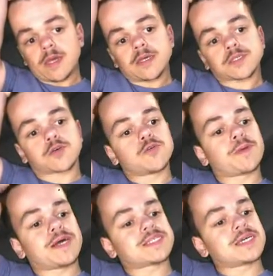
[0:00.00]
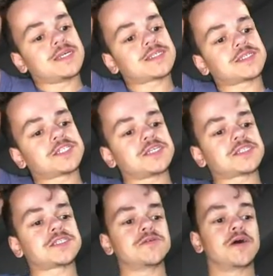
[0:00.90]
It's called Betsy and it's a Shih
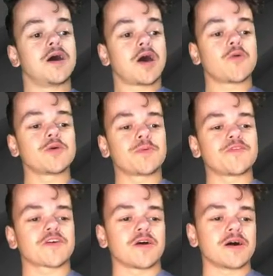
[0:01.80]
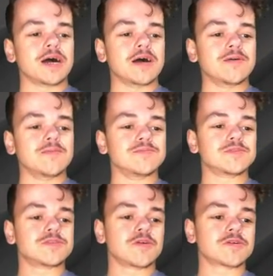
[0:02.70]
Tzu. Oh, we both got
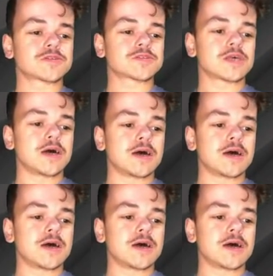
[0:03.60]
dogs.